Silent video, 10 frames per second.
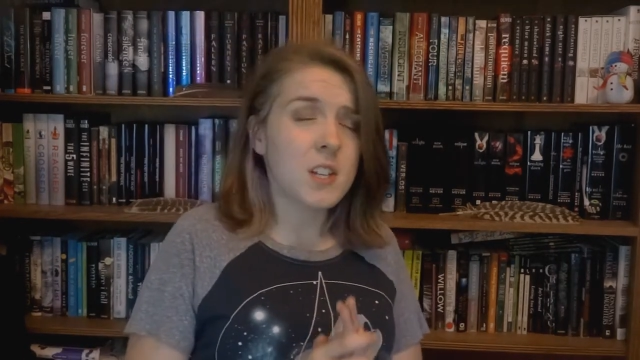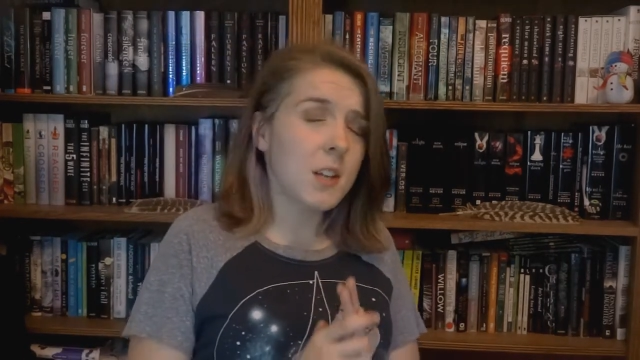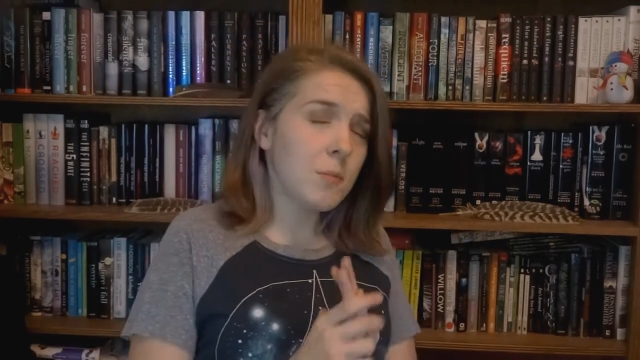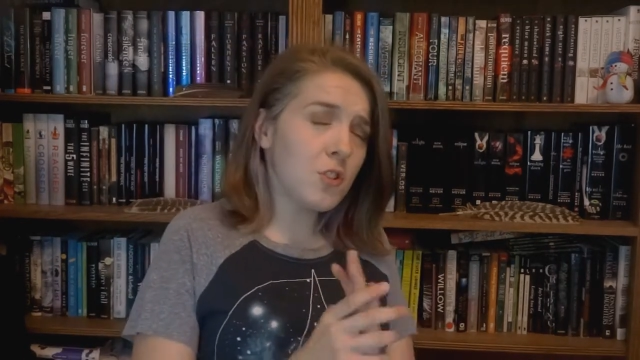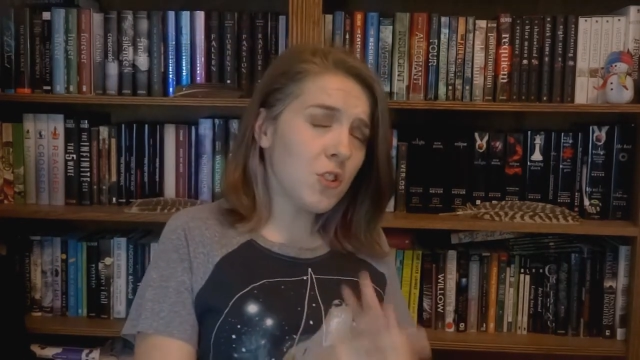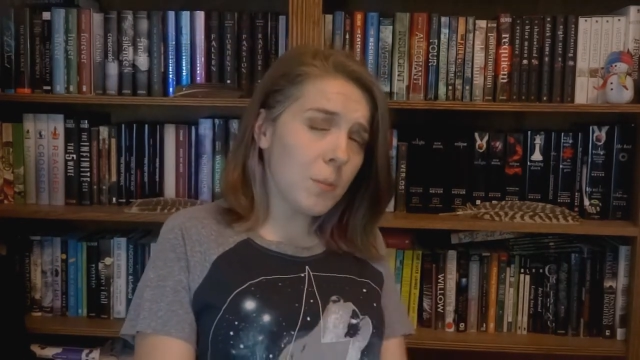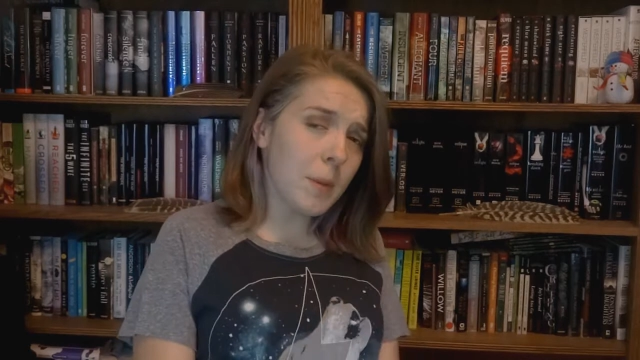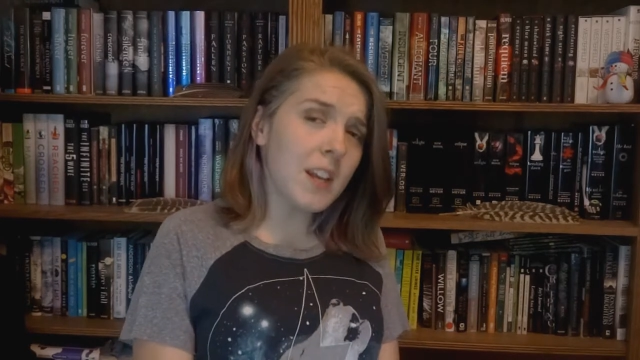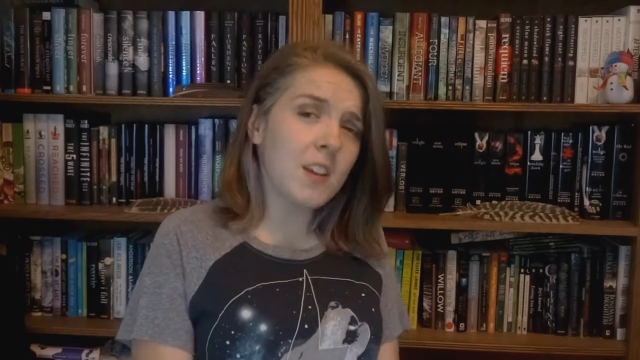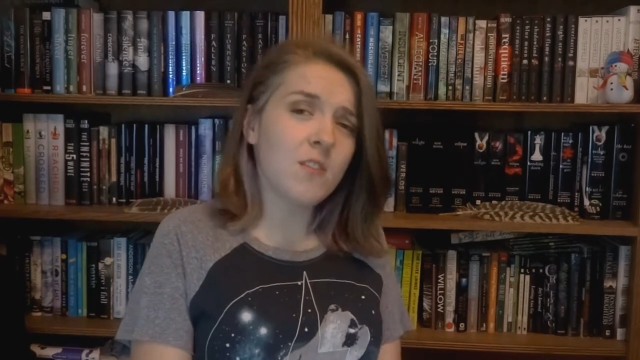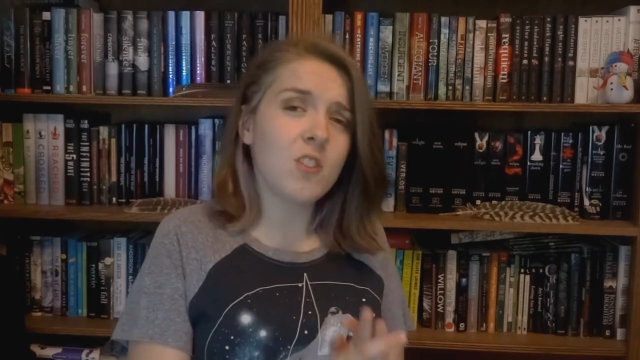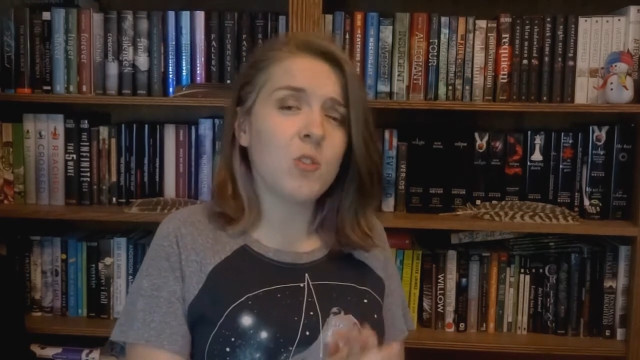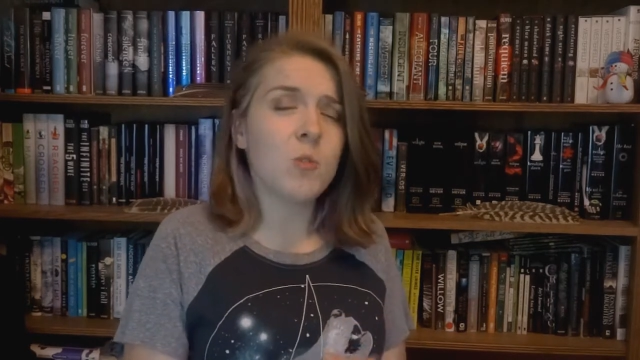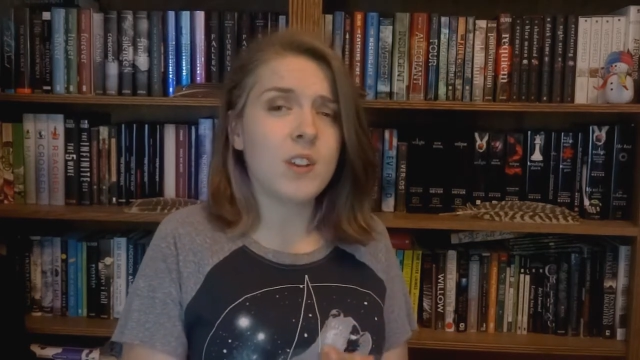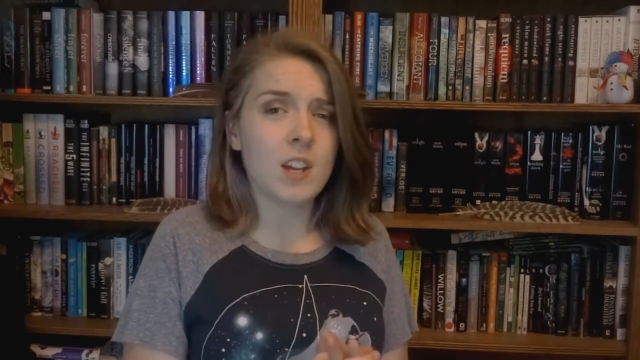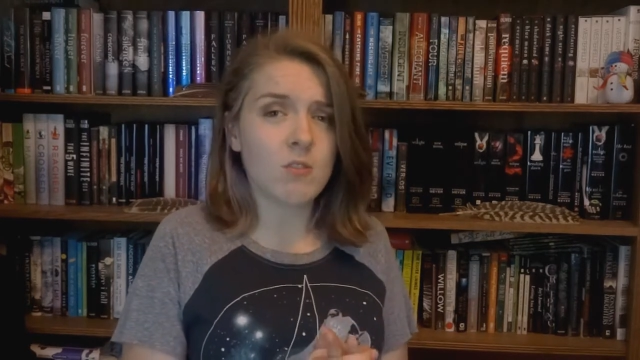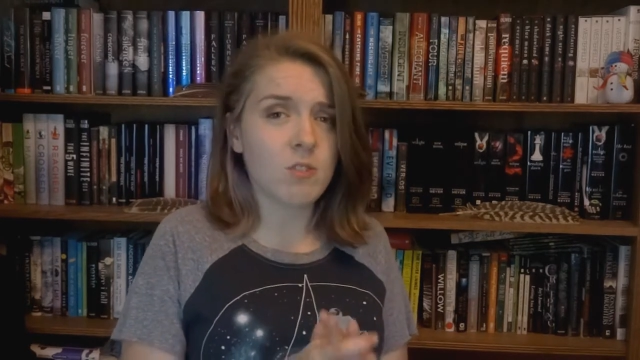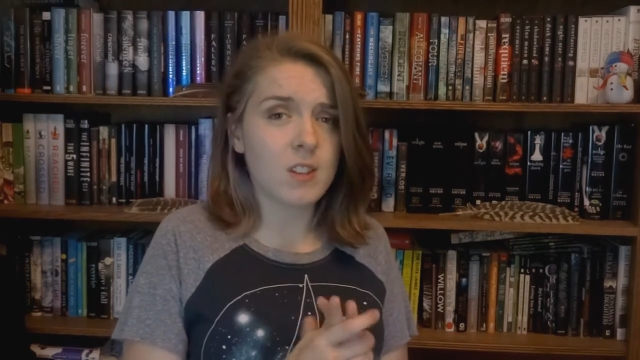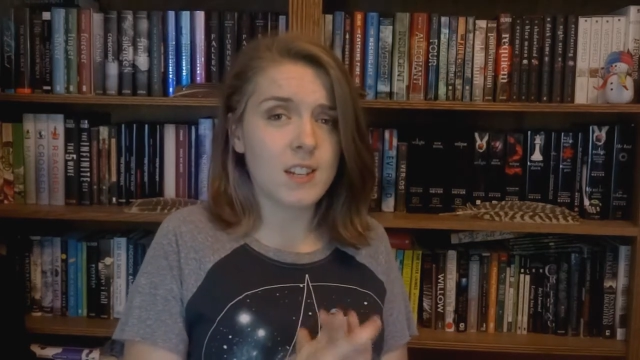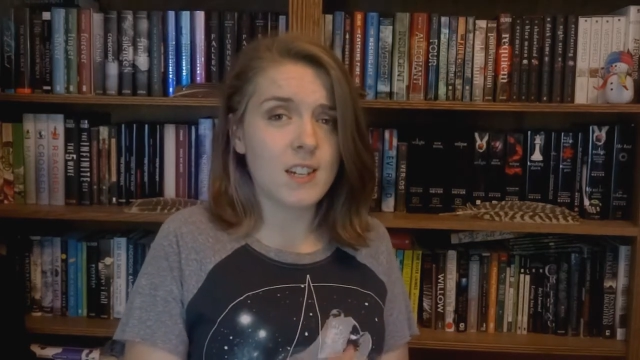I'm sure many of you can
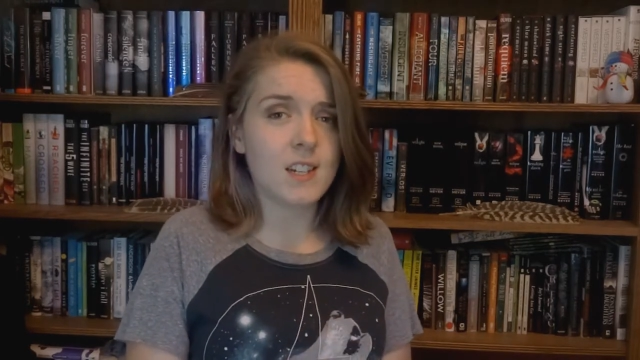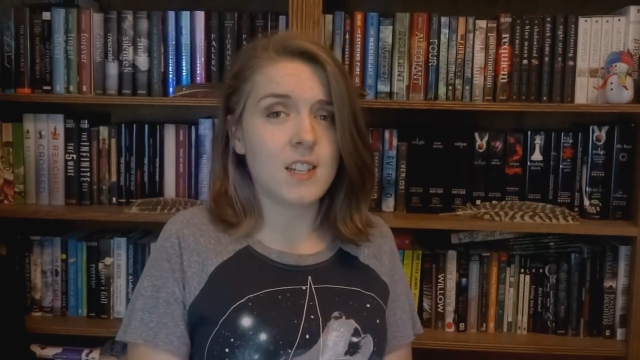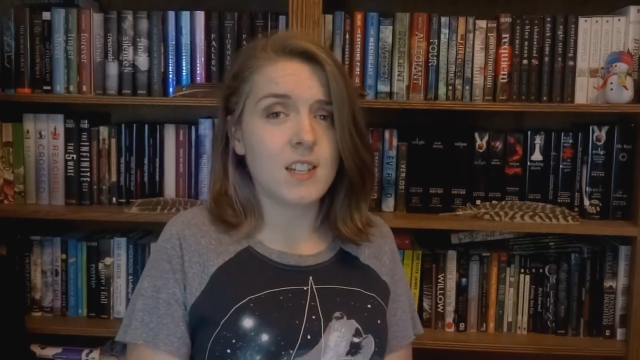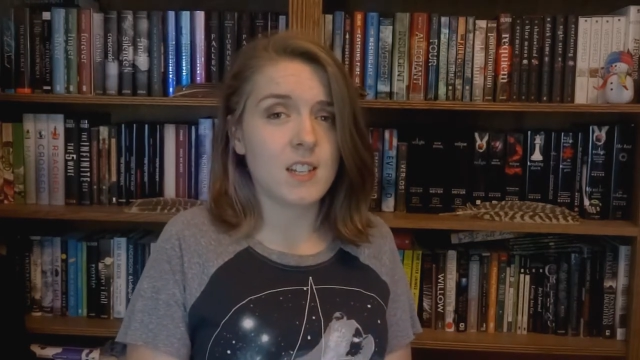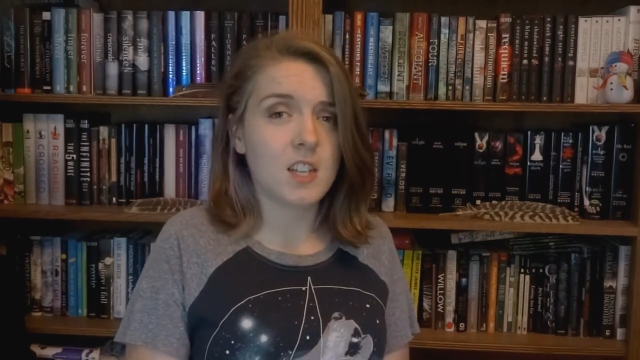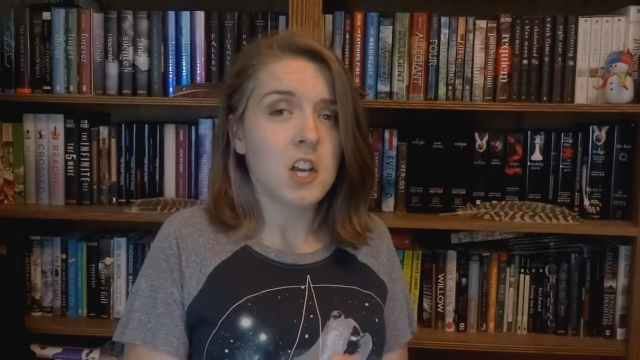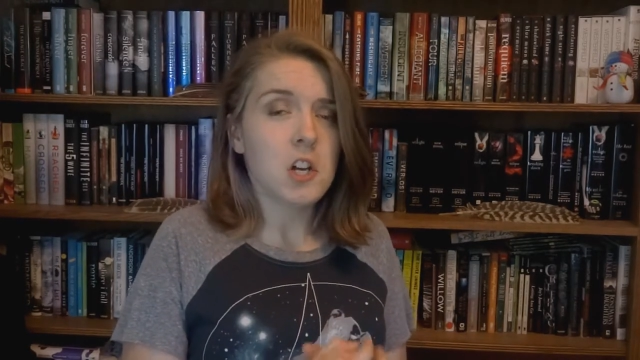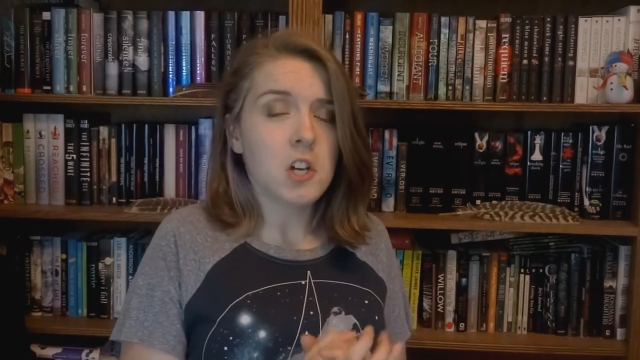relate to this.